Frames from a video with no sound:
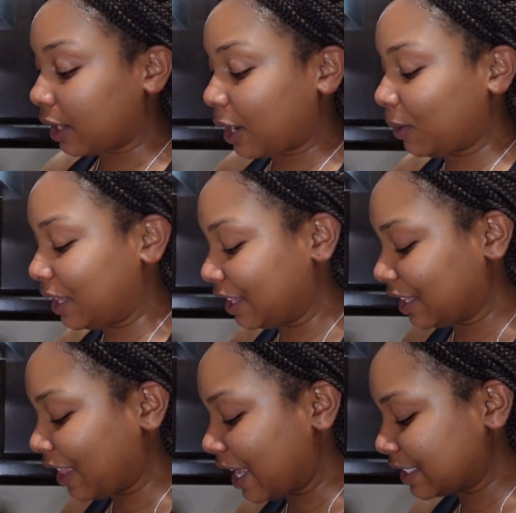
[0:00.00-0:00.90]
like within
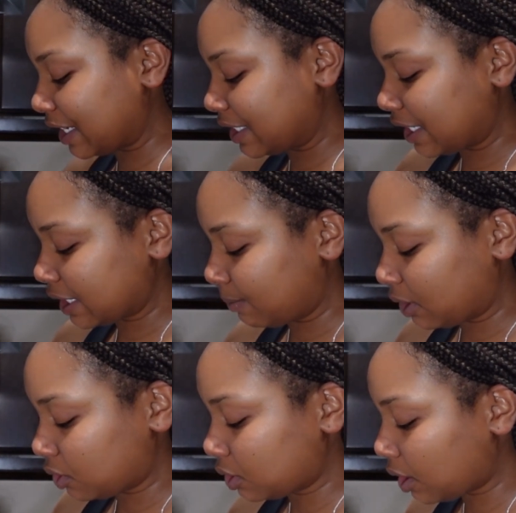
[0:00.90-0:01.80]
the last like six
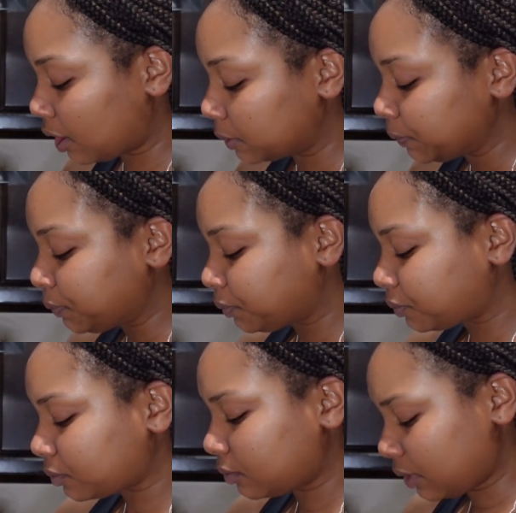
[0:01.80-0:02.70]
months or so
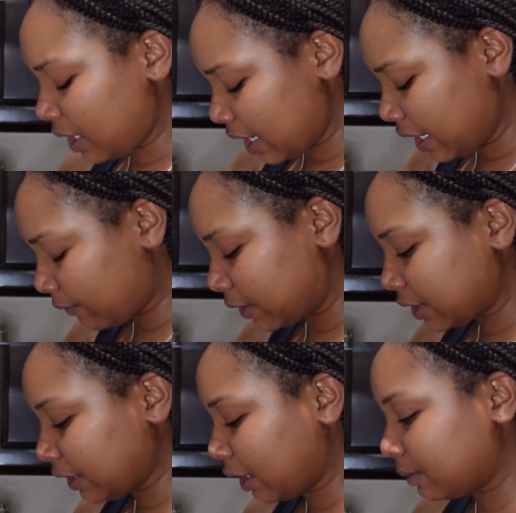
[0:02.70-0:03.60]
and at
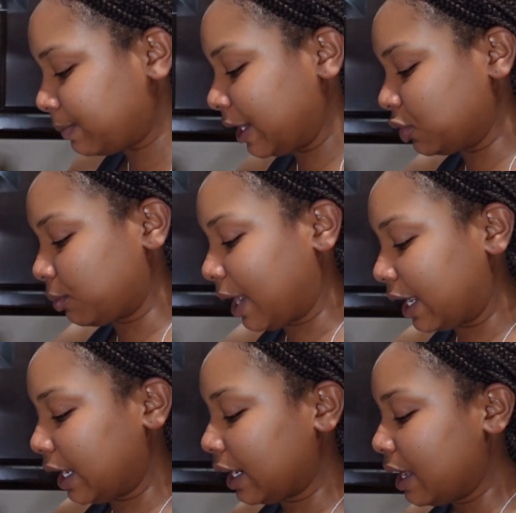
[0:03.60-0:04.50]
first I thought I was being
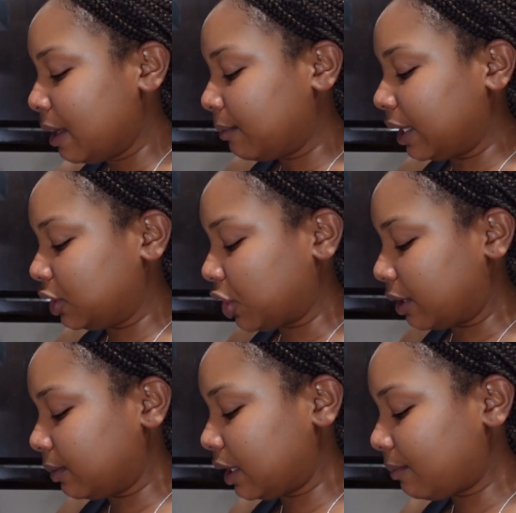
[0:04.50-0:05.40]
dramatic, but like
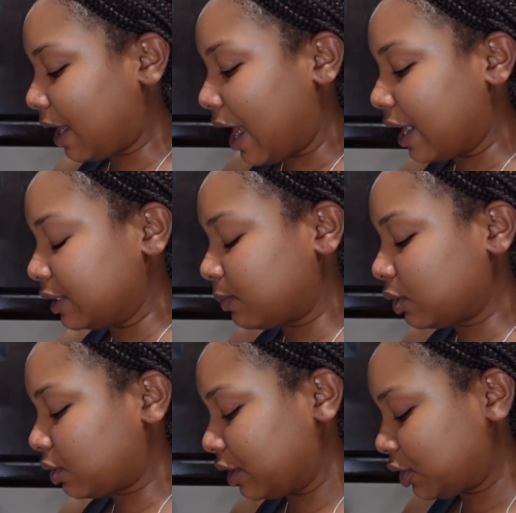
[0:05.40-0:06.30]
genuinely my eyes will
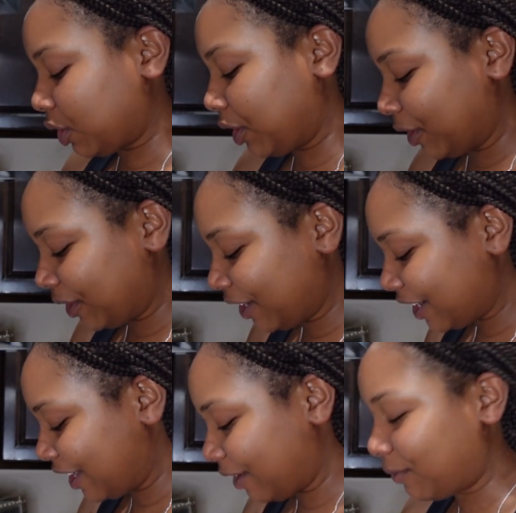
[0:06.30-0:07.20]
start to
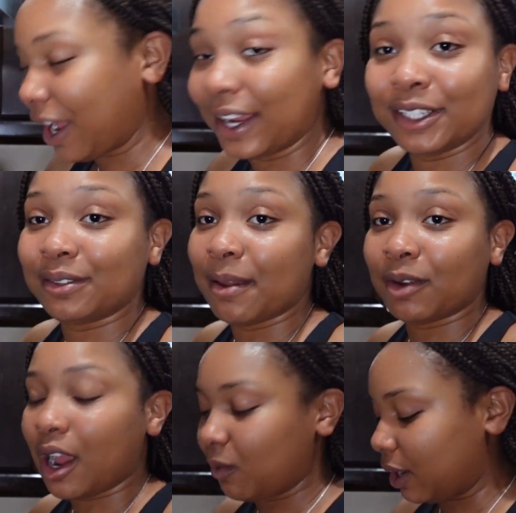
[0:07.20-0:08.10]
hurt if I am
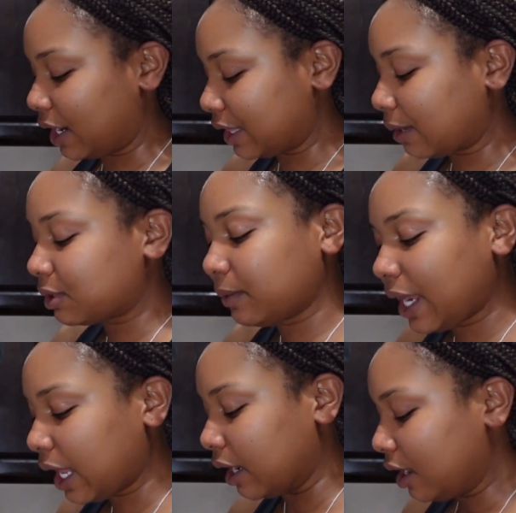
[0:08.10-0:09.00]
not wearing them. So
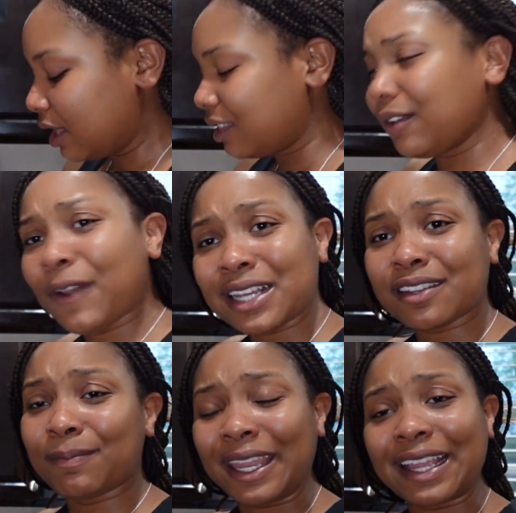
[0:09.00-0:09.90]
again, the effects
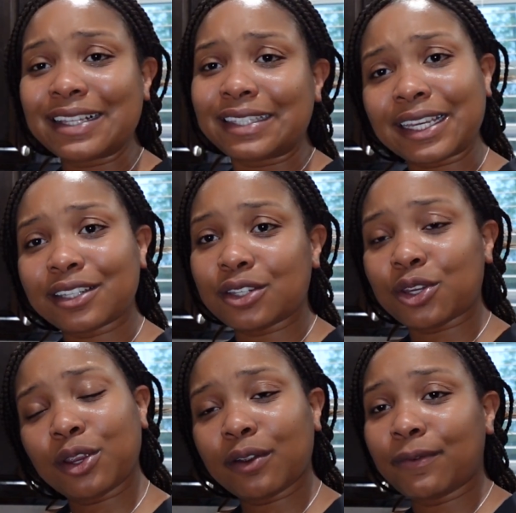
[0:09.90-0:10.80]
of being addicted
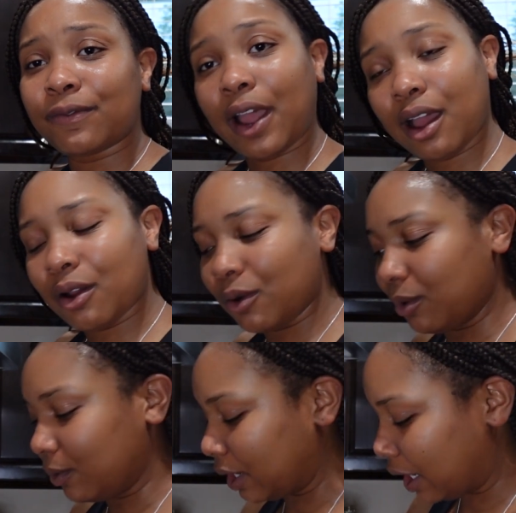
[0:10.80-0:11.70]
to your
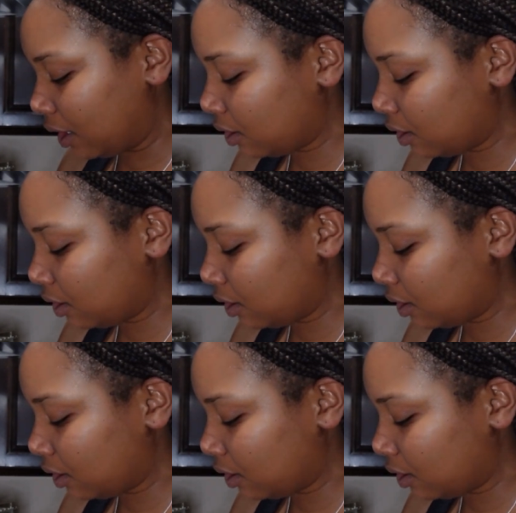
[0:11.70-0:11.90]
phone